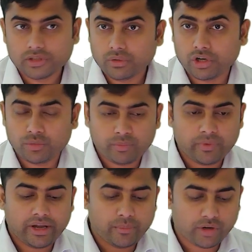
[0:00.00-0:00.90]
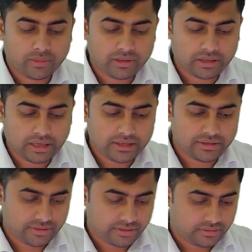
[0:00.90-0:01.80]
What do you mean by immutable
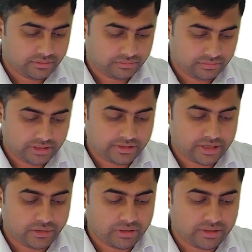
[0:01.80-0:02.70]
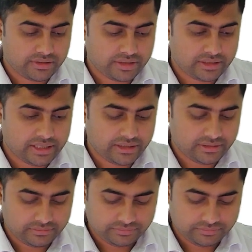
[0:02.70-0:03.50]
class? Let's try to understand that.